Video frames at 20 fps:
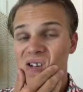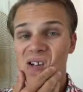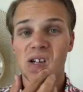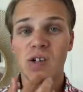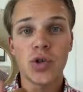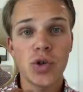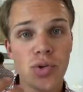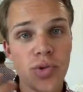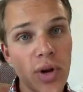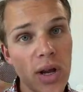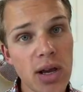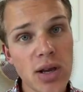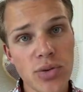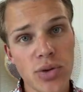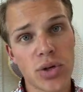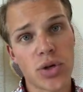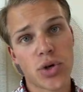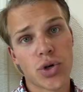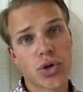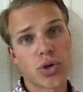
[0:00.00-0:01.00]
just
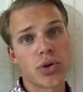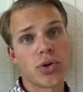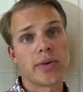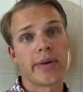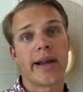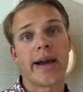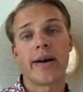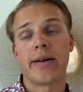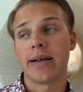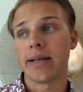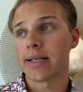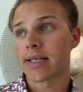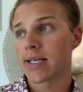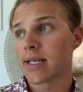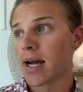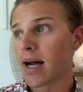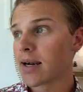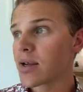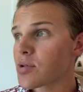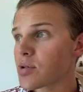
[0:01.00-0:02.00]
isn't true. Now, it's
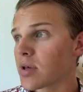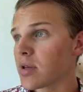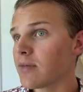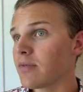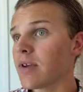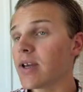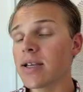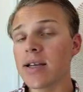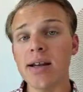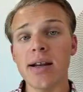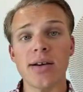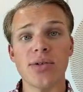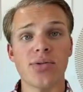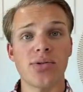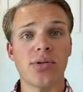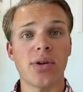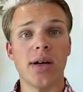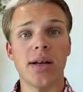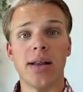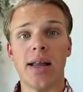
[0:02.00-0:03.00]
not as convenient as,
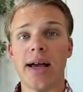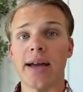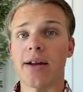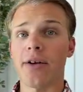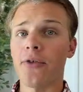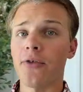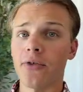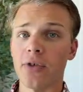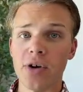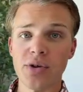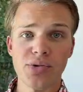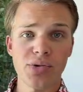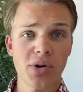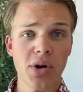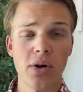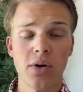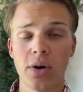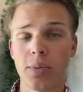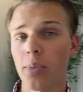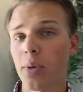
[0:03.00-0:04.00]
say, like Frisco
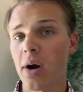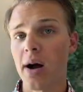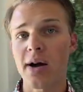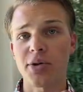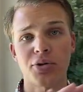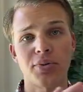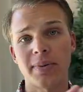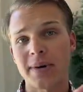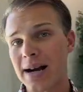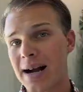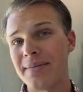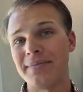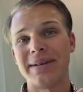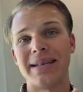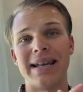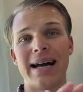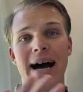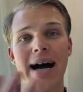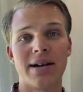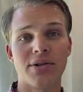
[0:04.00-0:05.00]
or Prosper. I'm
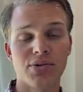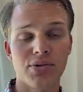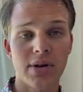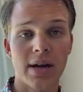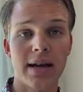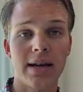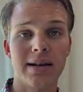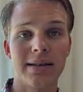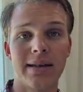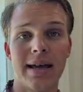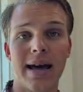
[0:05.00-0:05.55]
not saying